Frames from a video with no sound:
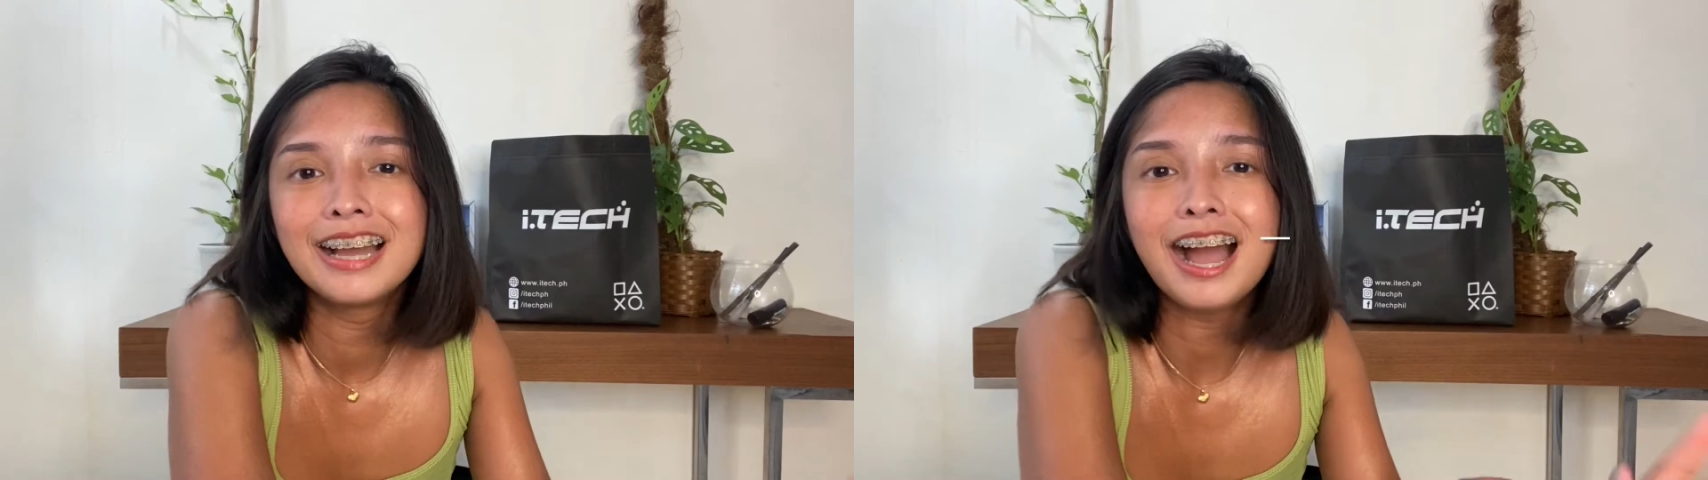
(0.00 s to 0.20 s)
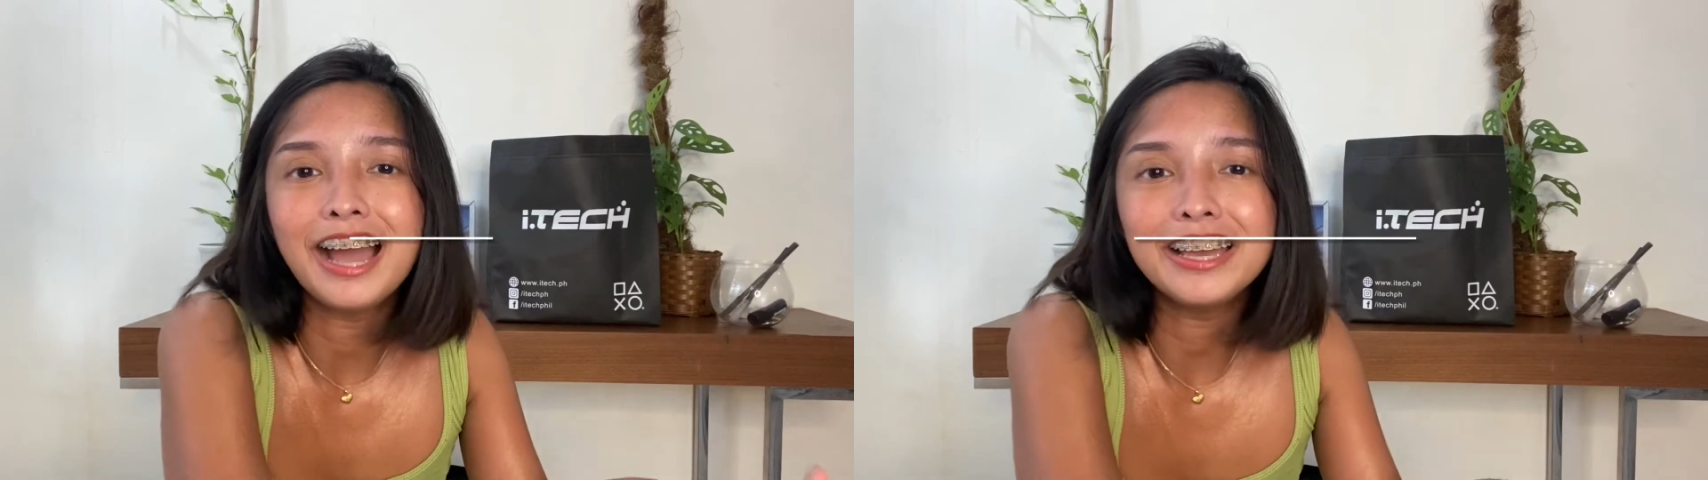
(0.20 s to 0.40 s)

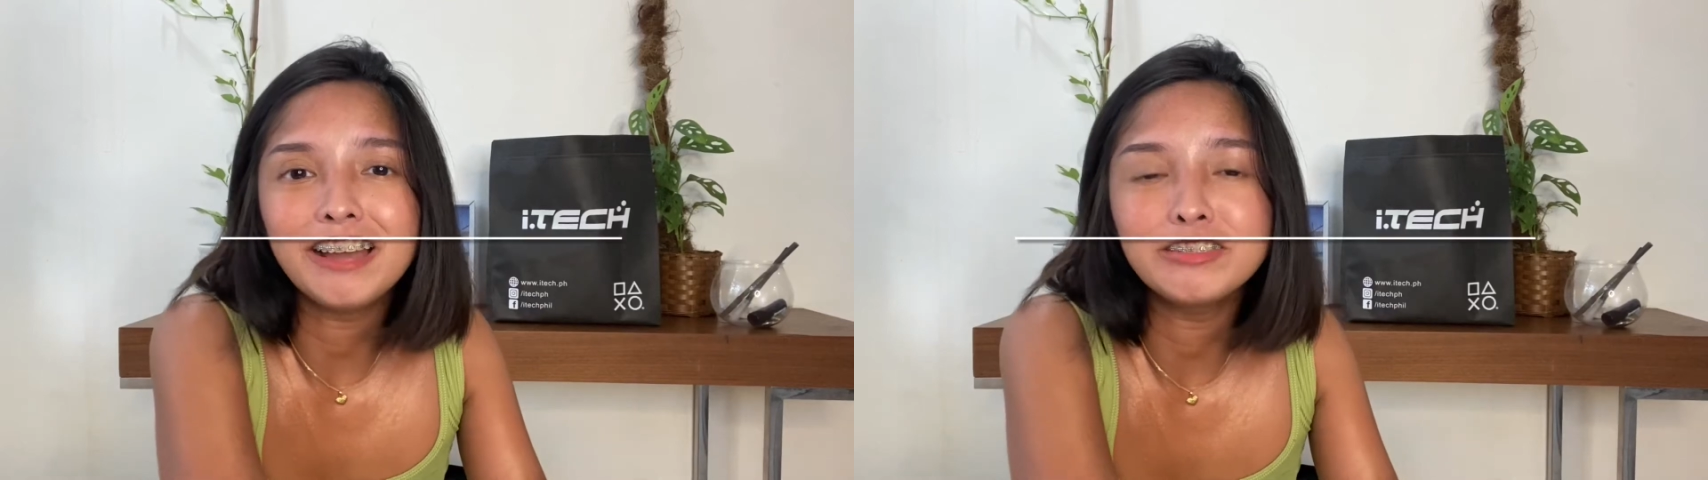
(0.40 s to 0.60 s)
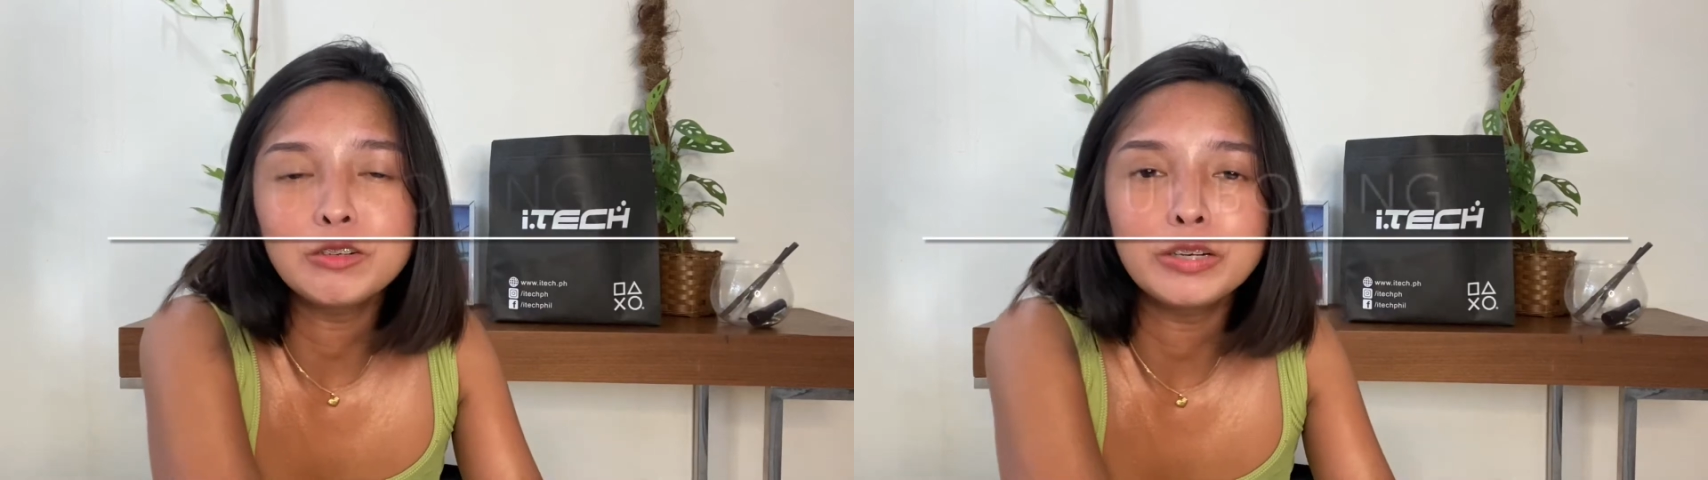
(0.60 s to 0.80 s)
Hi
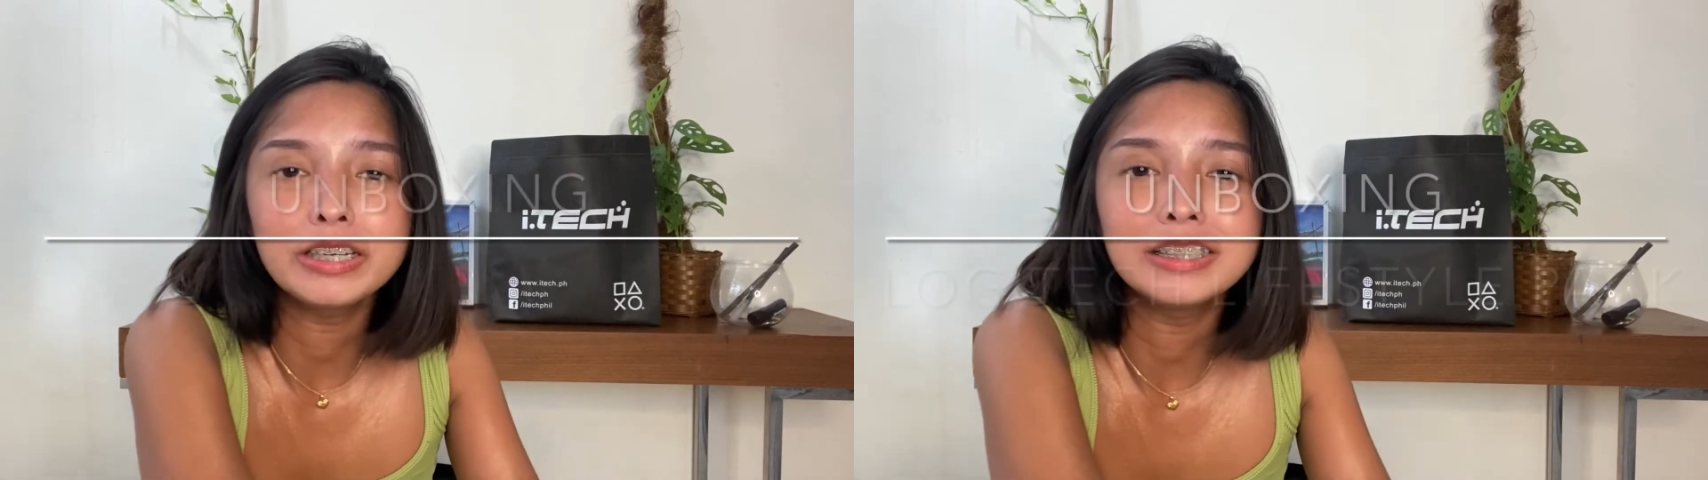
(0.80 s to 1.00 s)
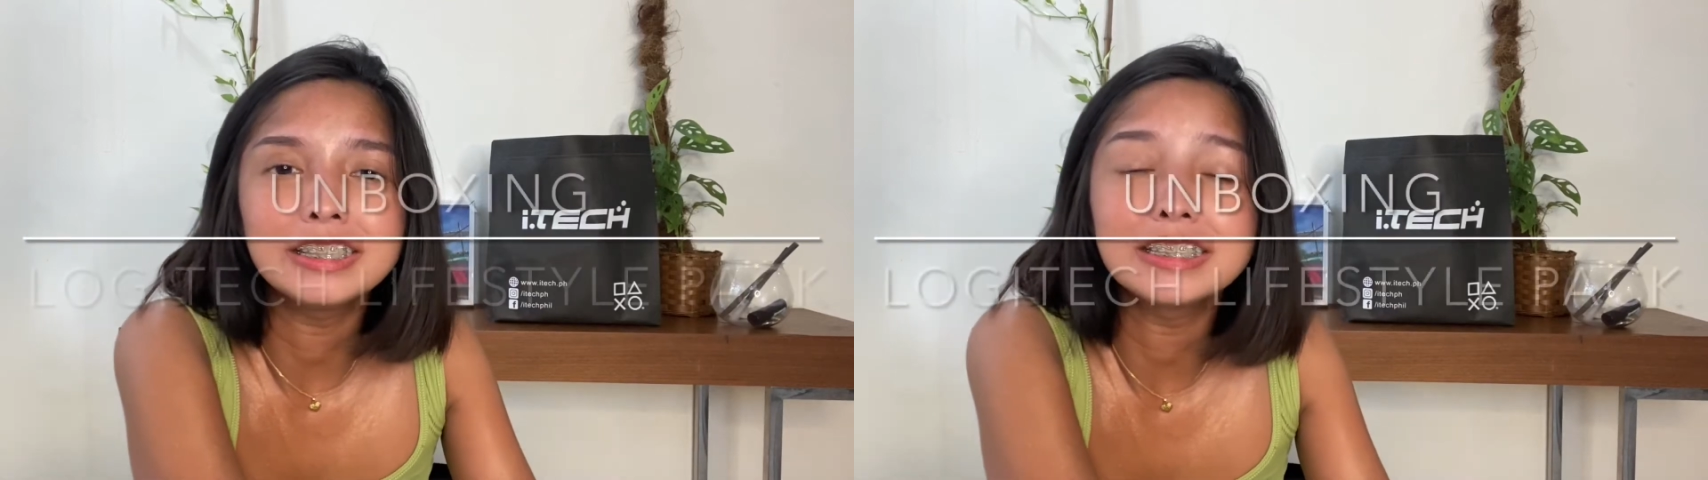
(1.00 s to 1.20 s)

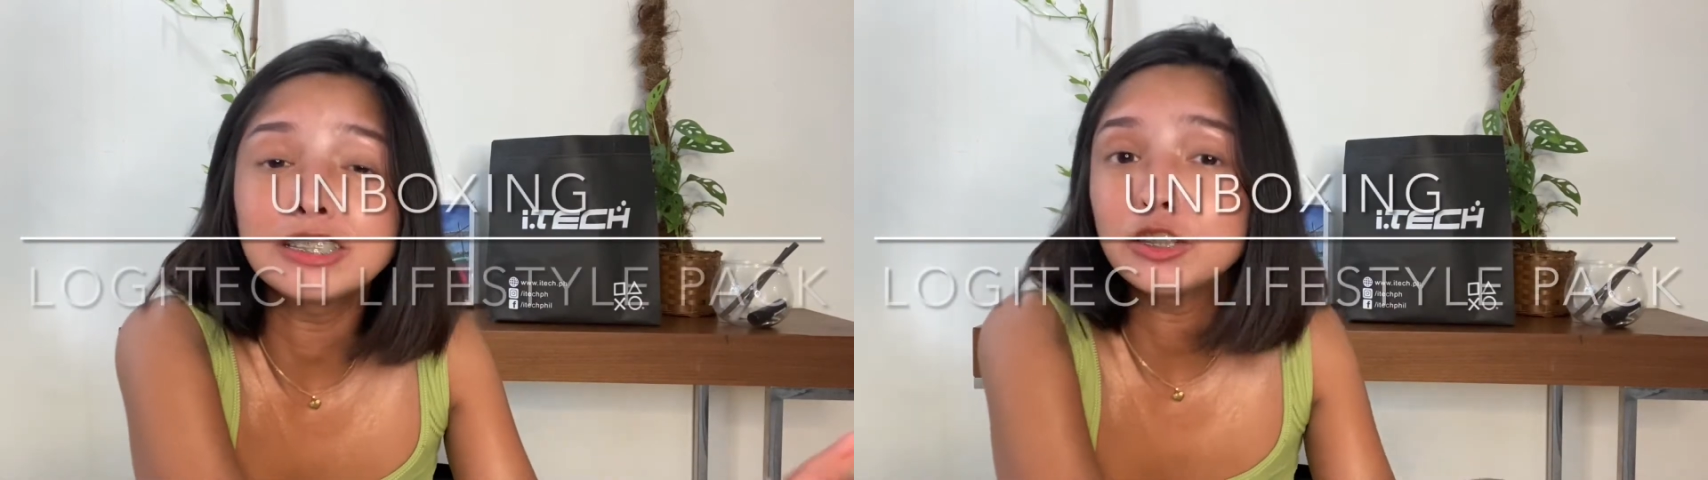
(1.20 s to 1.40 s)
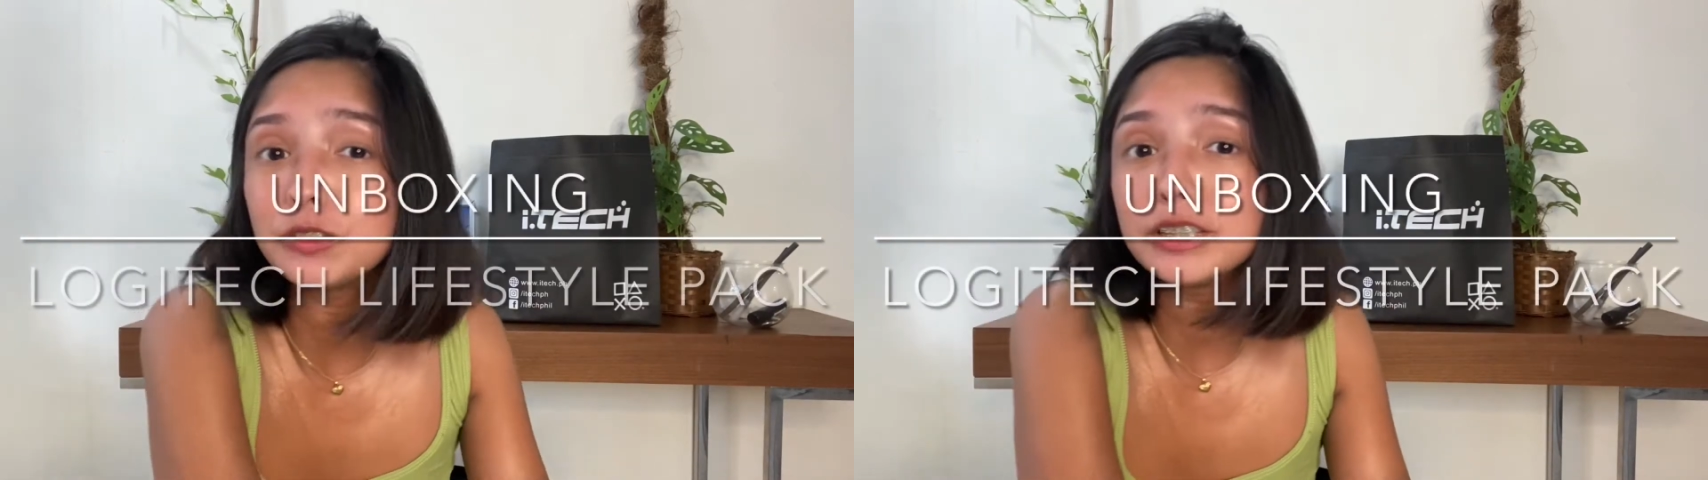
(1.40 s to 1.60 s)
everyone, this
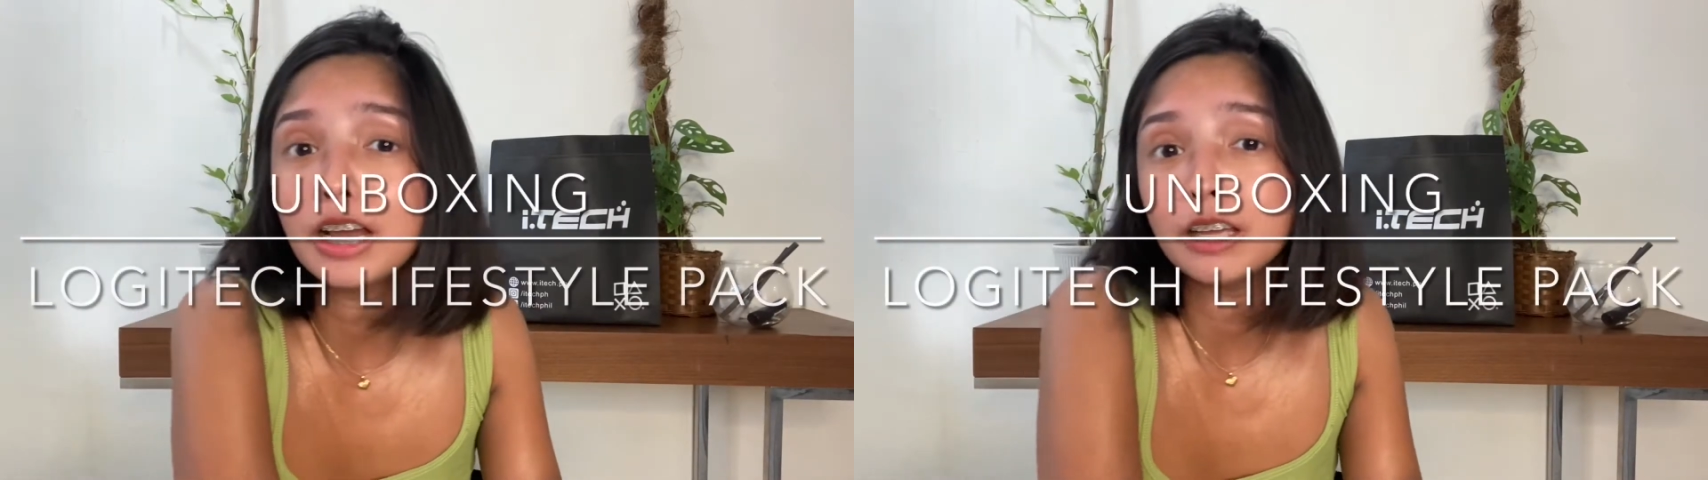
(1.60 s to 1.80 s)
is Juna